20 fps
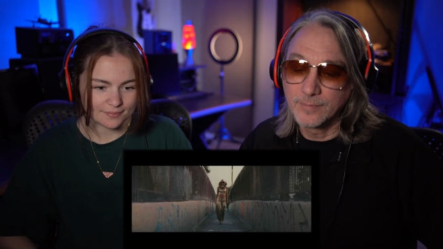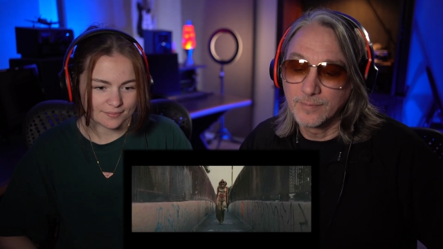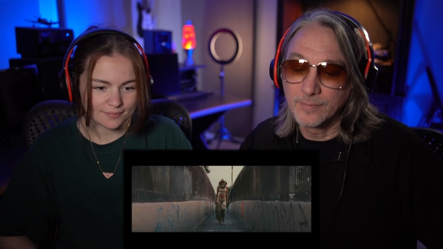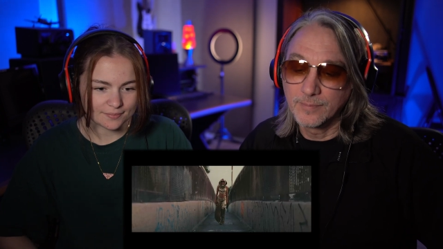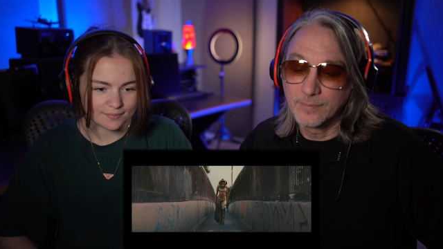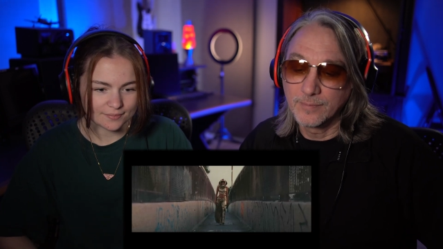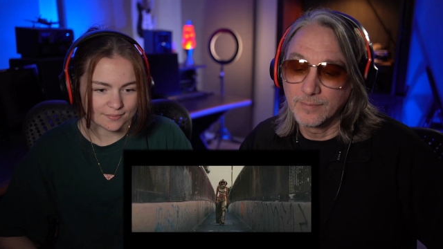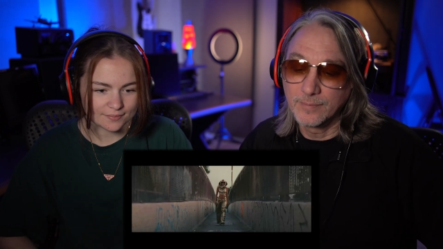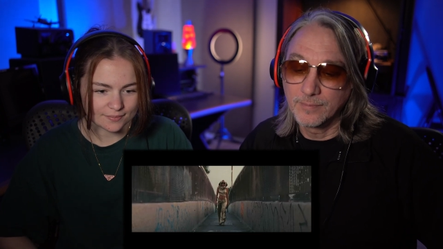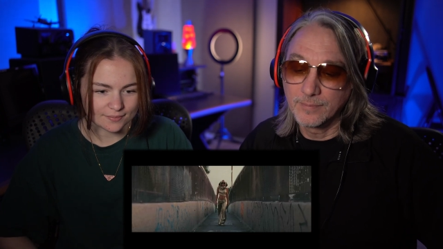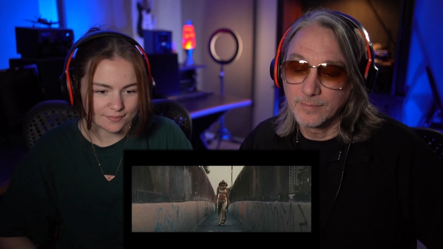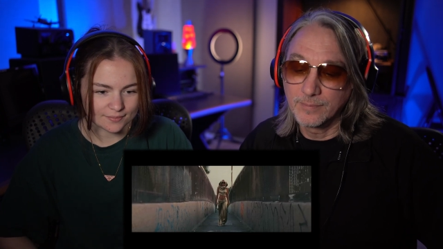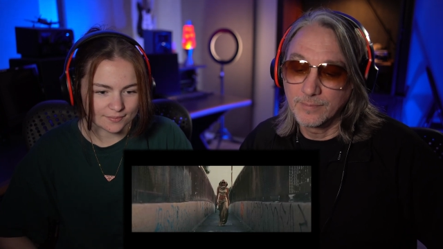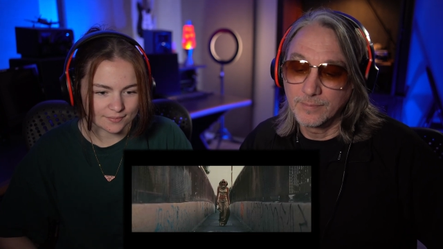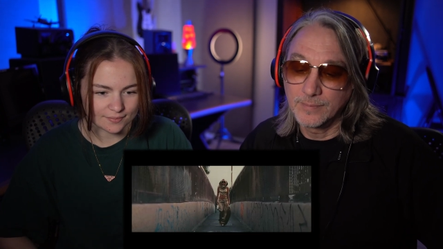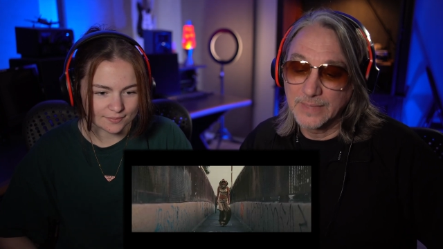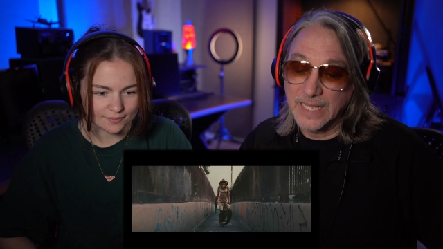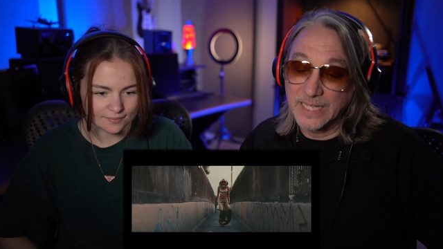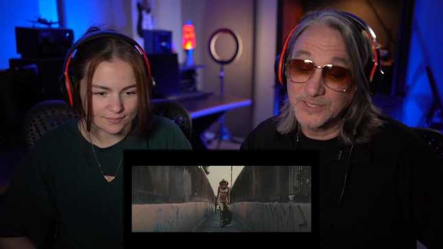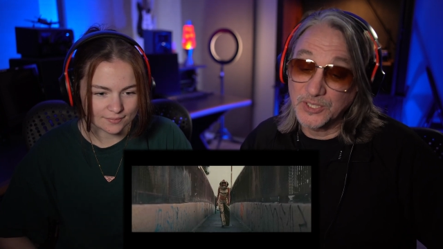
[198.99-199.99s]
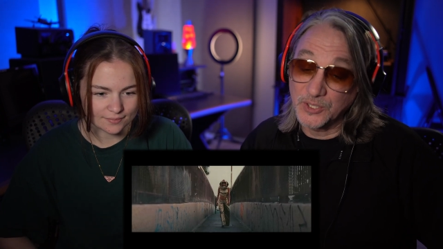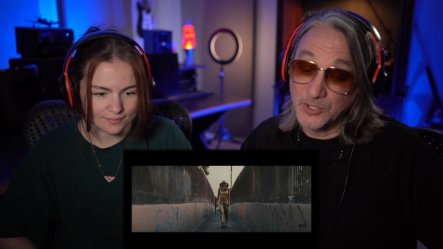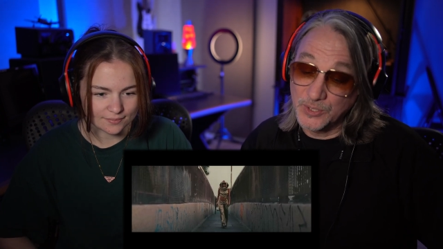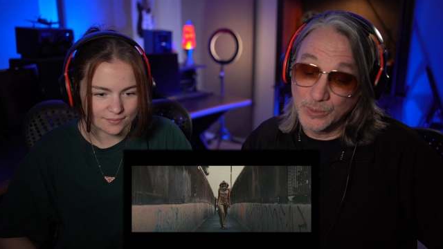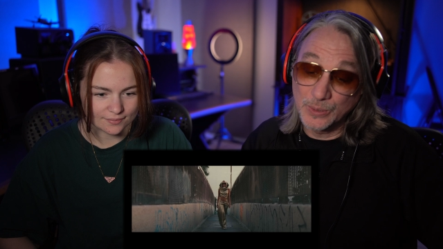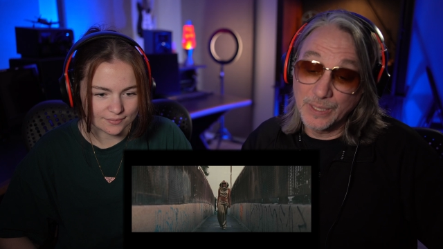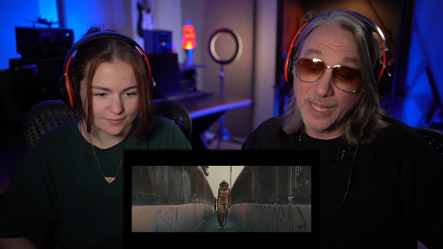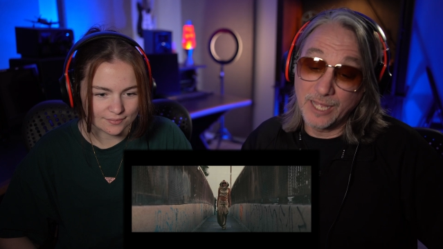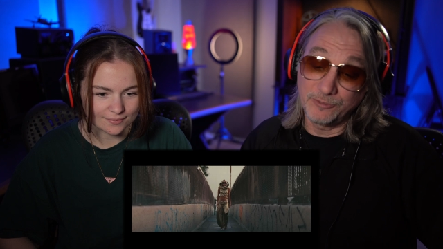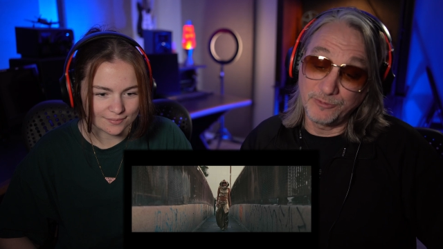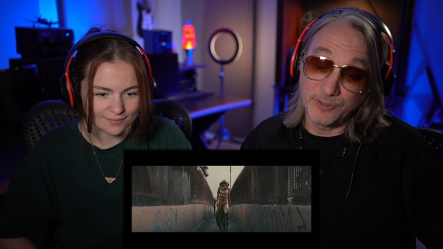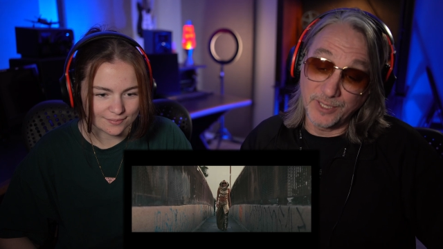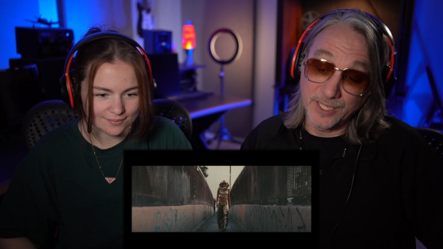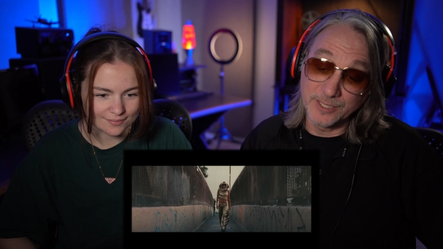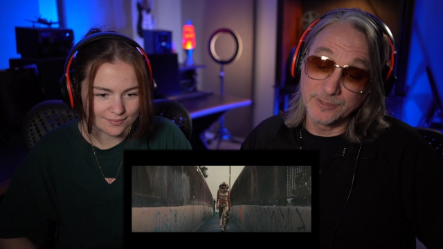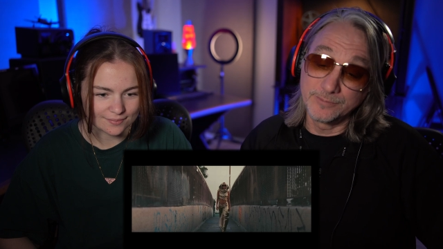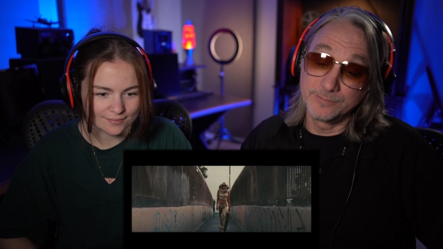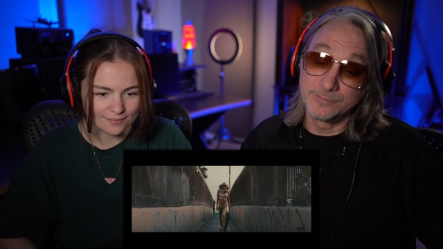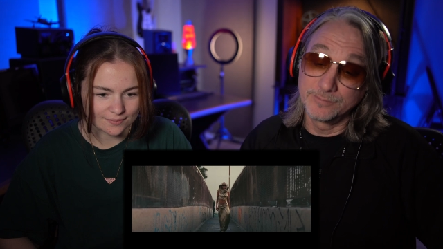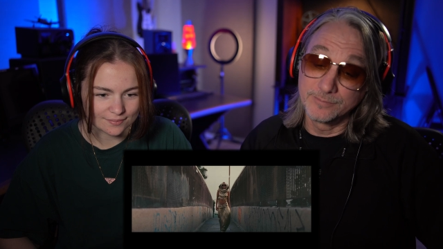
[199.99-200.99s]
Speaker 1: cry, That's a cool
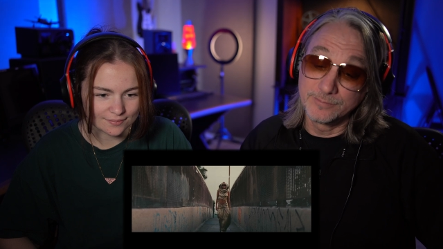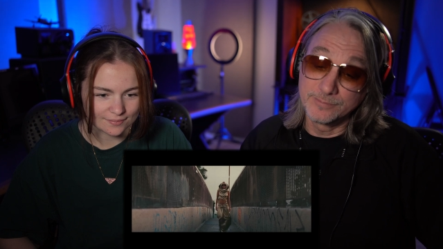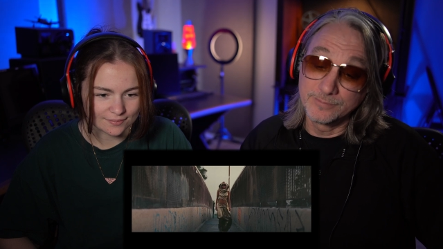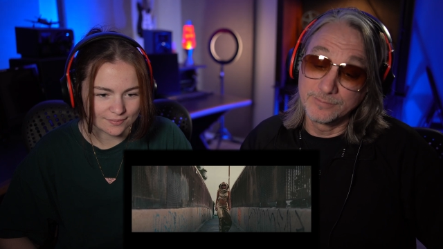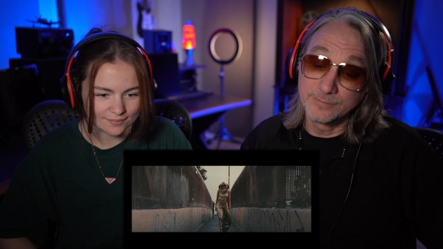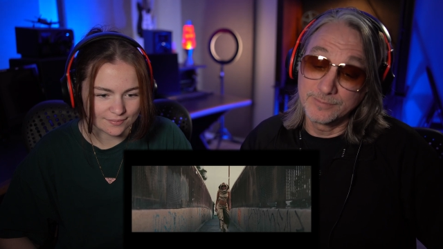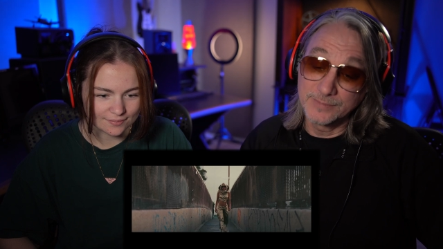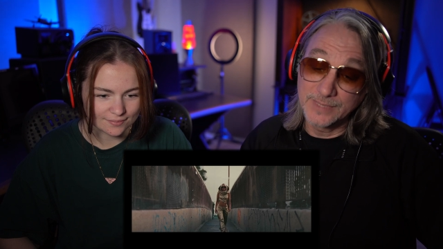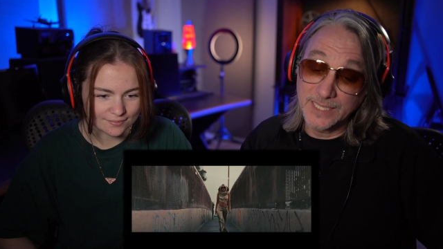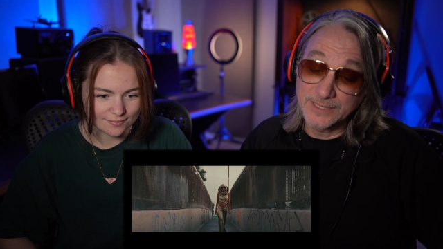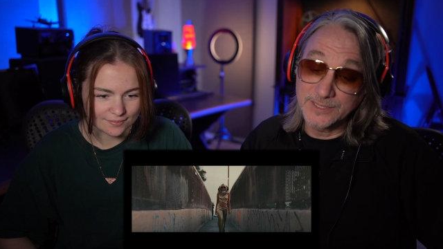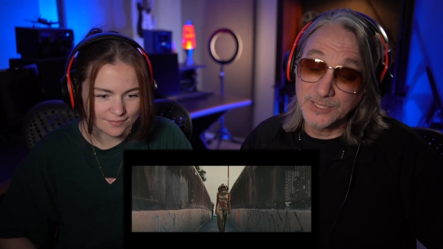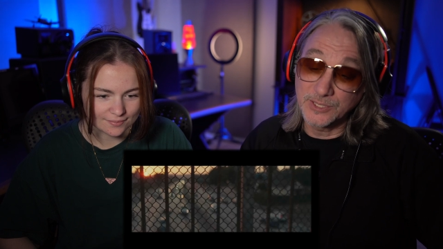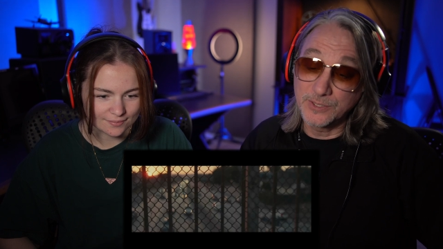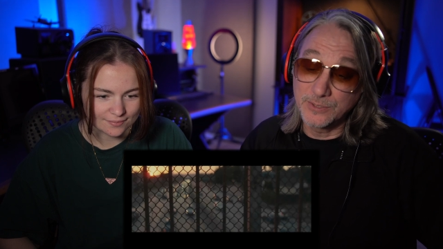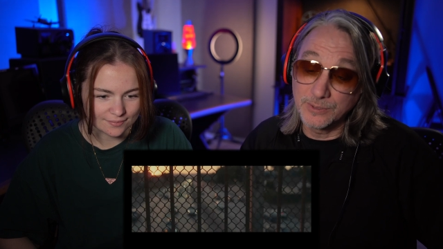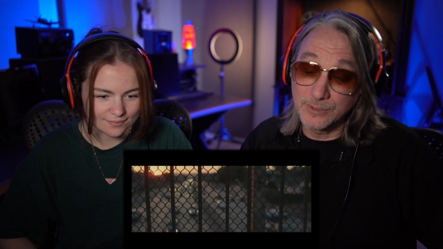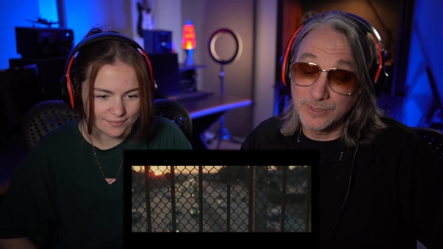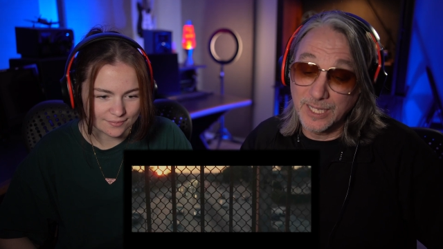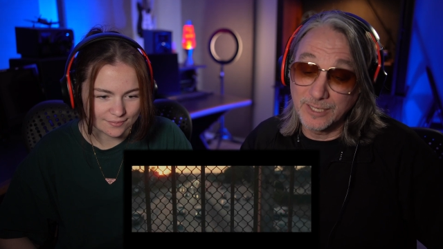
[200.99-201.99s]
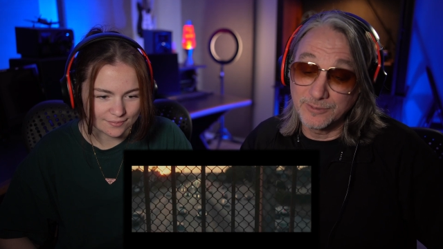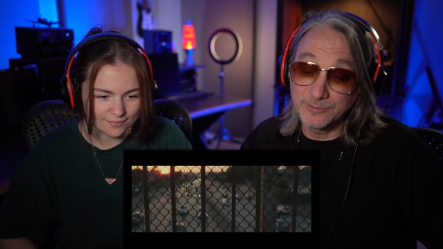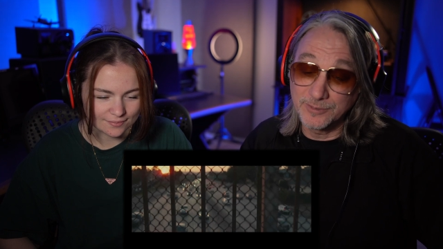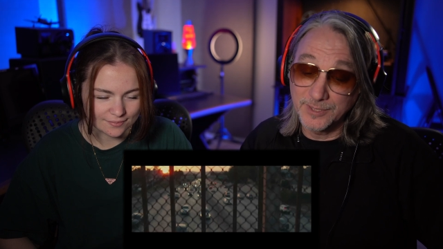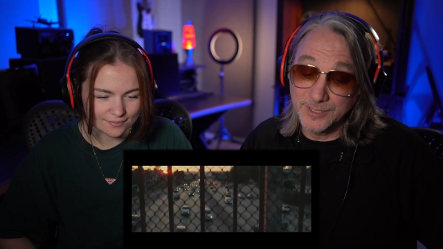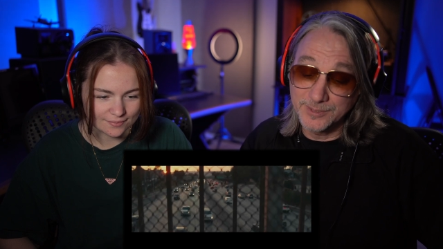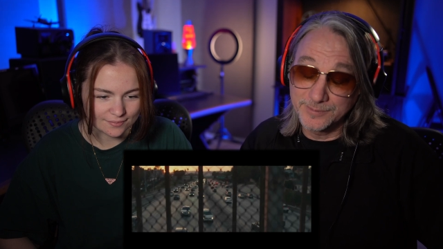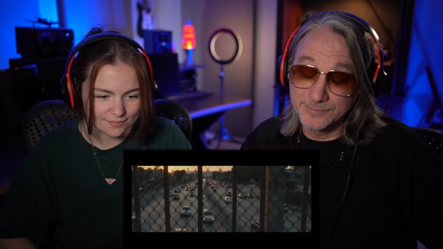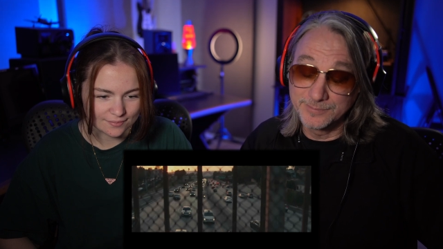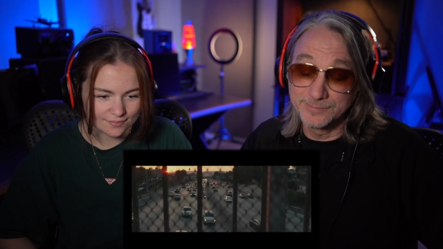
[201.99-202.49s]
outfit. That's a cool outfit.